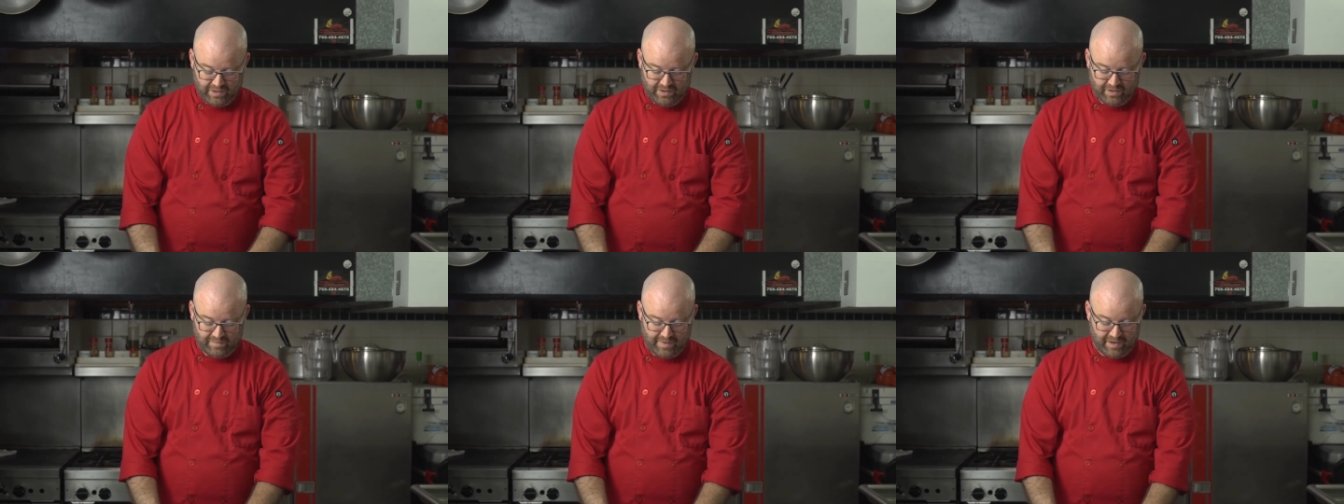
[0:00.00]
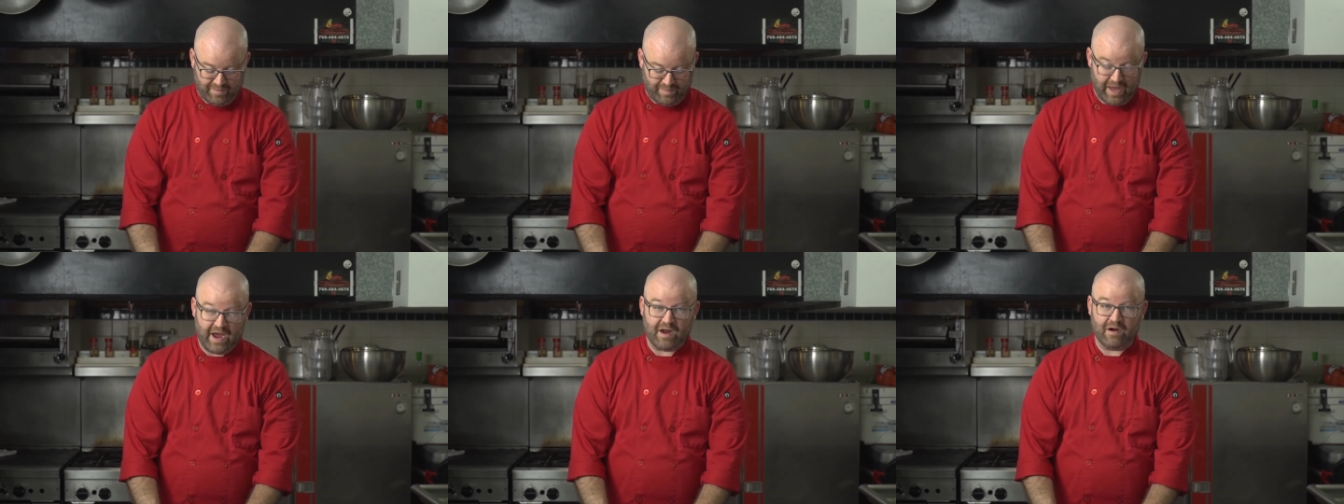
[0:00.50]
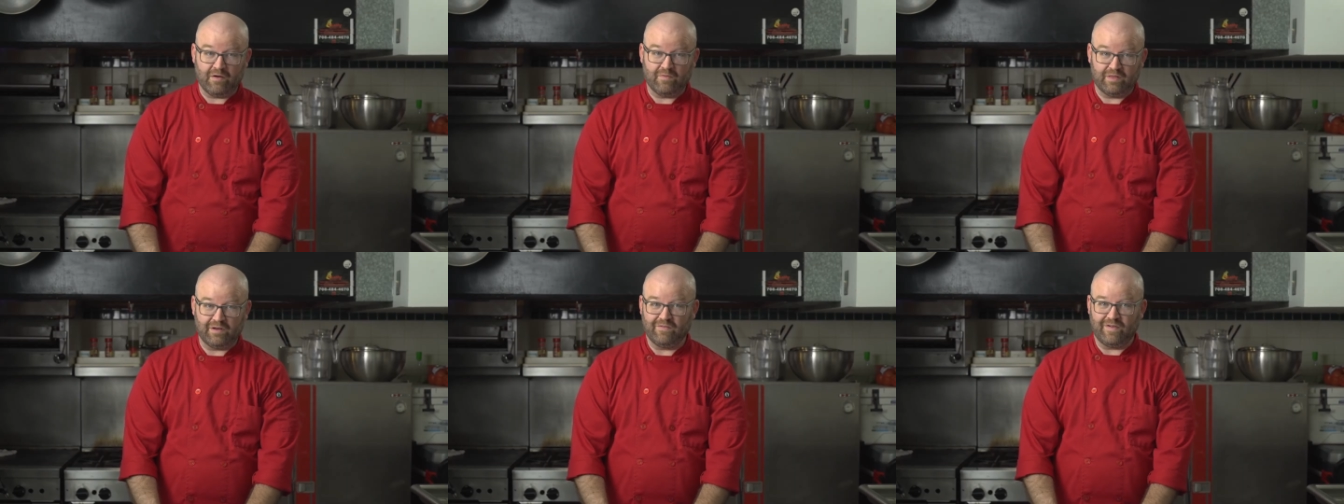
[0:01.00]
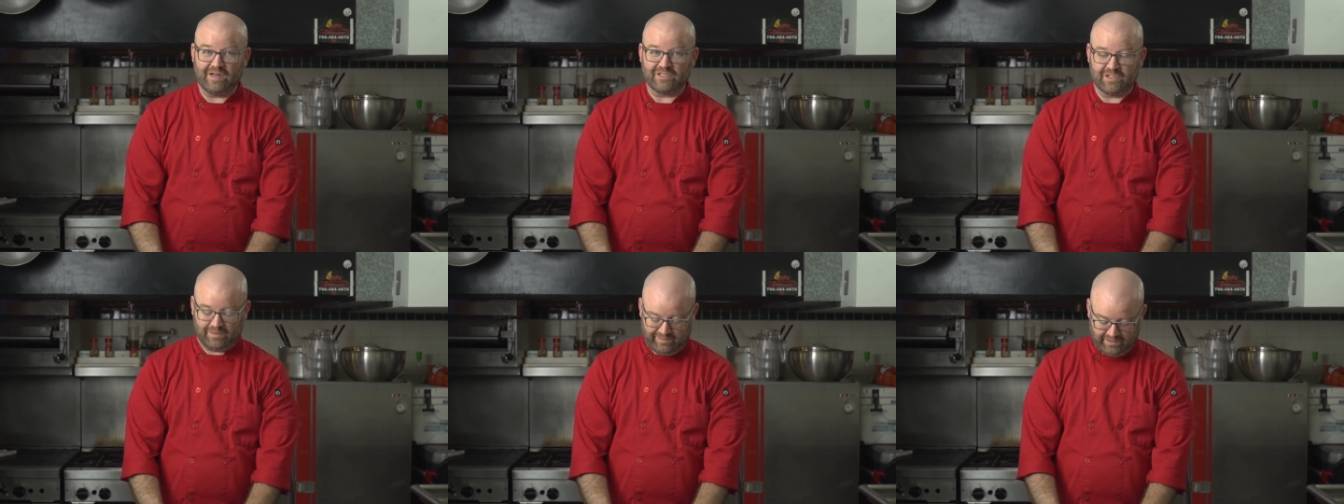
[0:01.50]
You can make a pattern with your
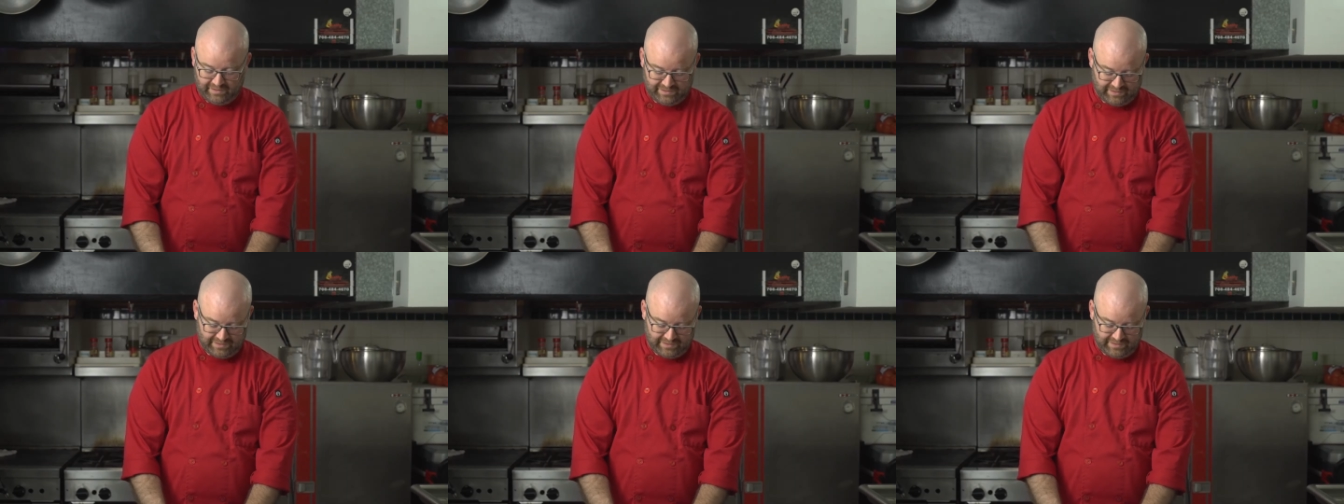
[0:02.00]
vegetables.